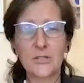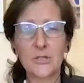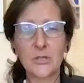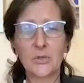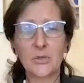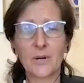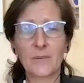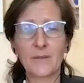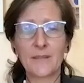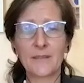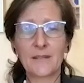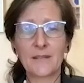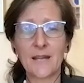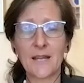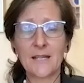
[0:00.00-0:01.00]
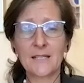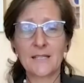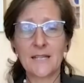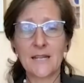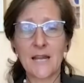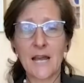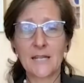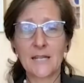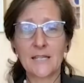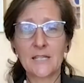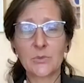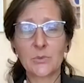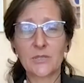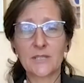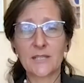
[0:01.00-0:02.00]
do. I mean, the
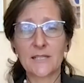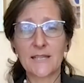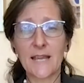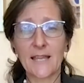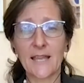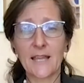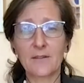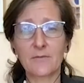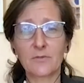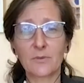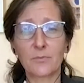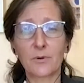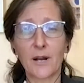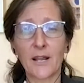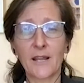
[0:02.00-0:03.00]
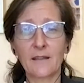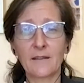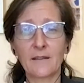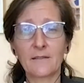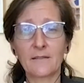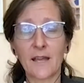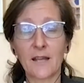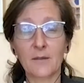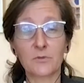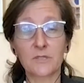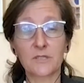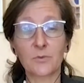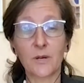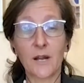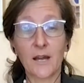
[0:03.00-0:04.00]
1990s was the decade of the brain. That
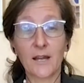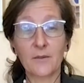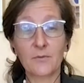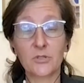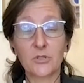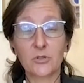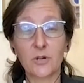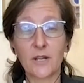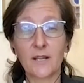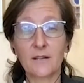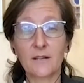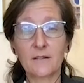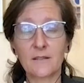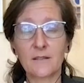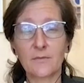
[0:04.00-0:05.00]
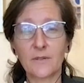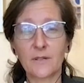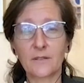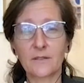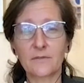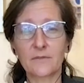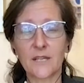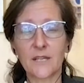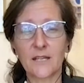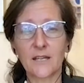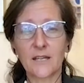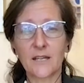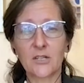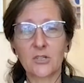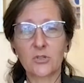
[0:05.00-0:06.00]
was when I was trained in the field of
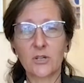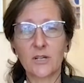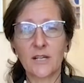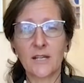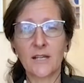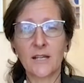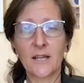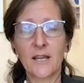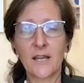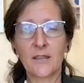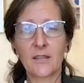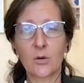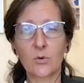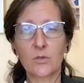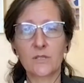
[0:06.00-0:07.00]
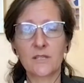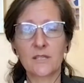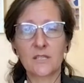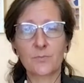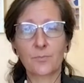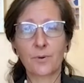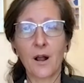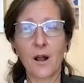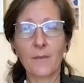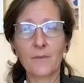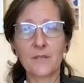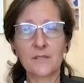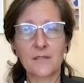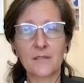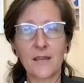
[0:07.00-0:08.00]
psychiatry. There was this
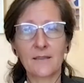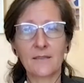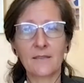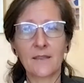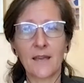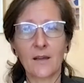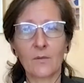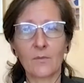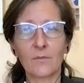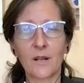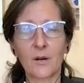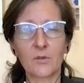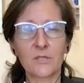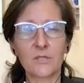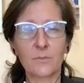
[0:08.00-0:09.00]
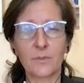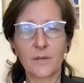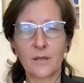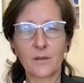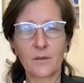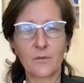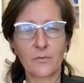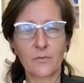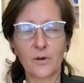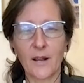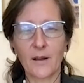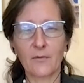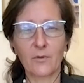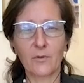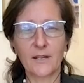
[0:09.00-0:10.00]
promise then that there was a pill for
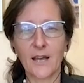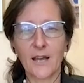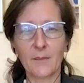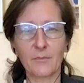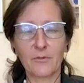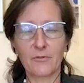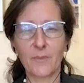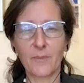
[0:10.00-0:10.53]
every type of